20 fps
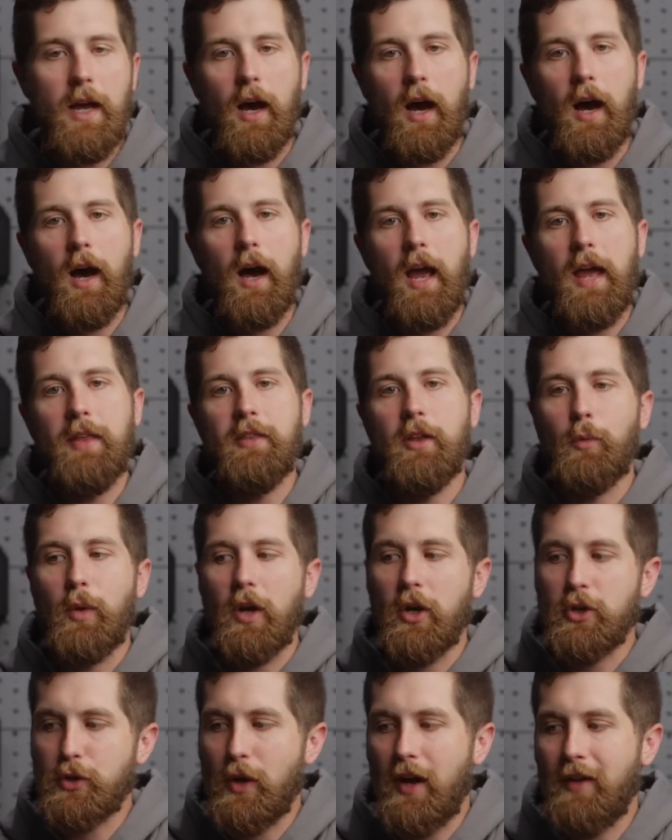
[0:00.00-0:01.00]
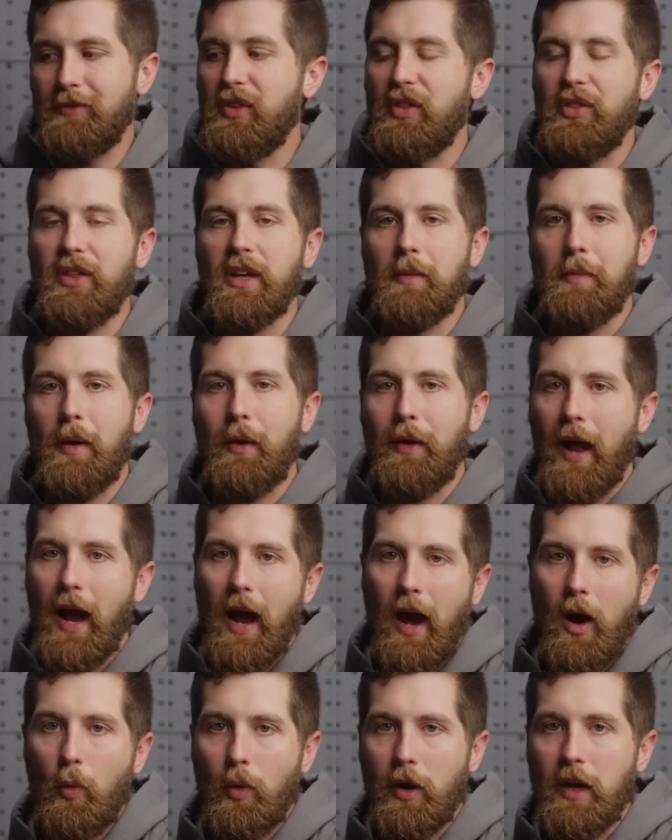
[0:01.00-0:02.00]
Uh, and then we also have to think about
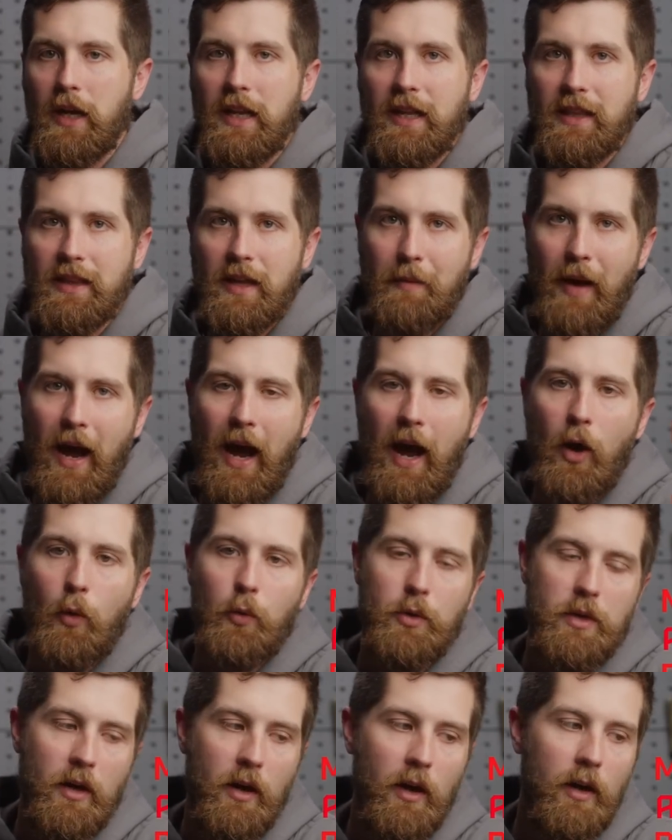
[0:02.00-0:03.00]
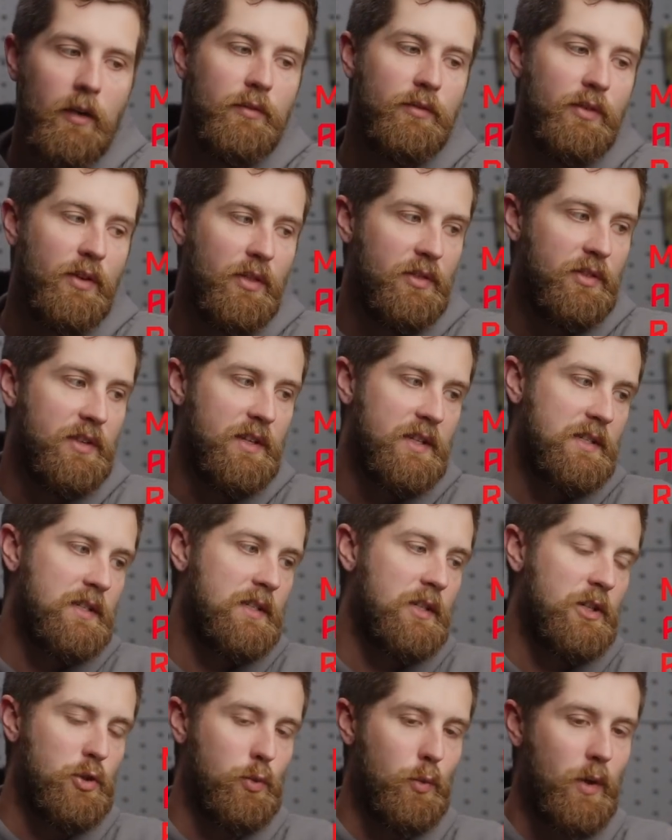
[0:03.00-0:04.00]
how we're getting them out of this
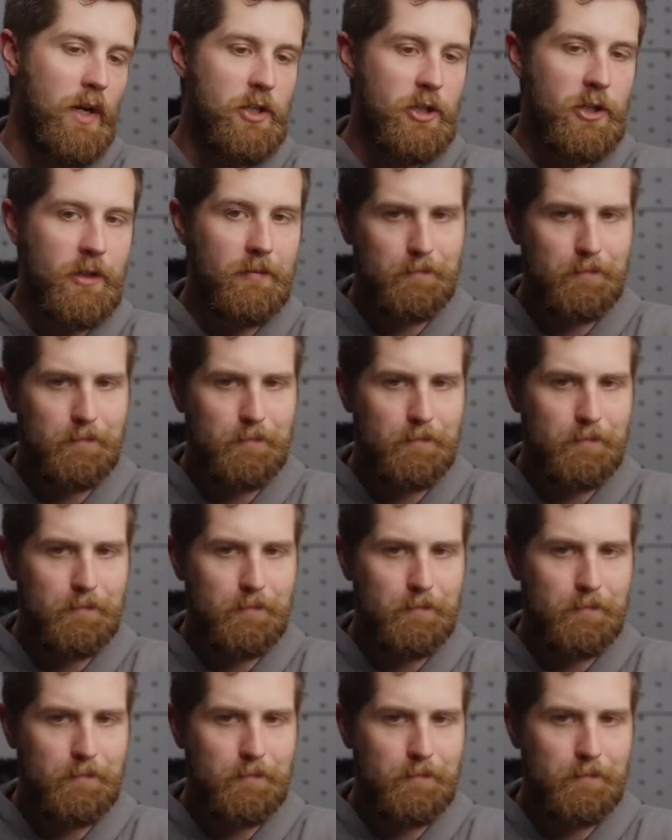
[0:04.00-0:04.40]
situation.